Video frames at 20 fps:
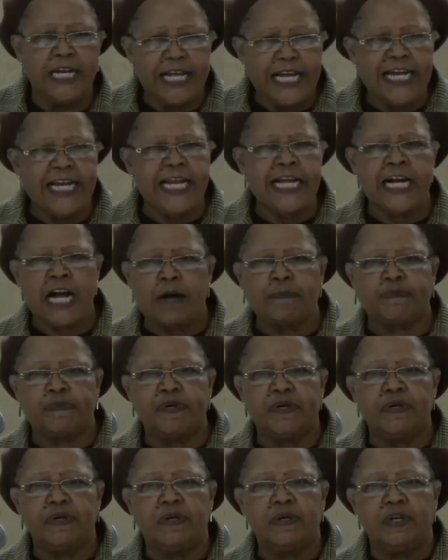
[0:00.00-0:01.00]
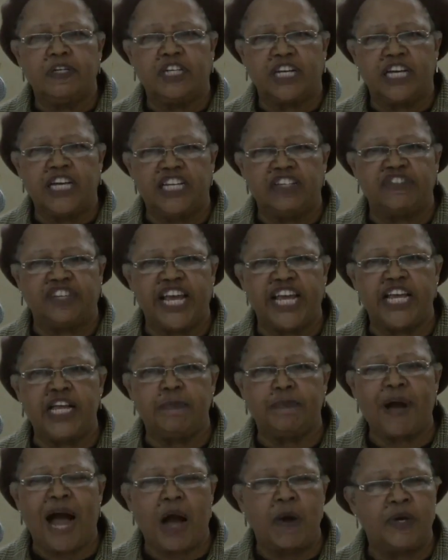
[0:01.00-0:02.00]
leading up to his
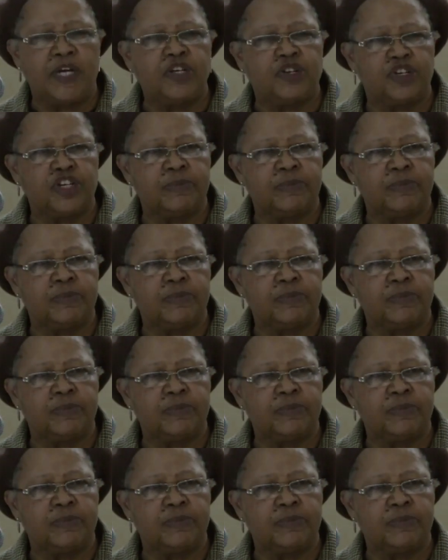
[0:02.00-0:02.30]
taking power in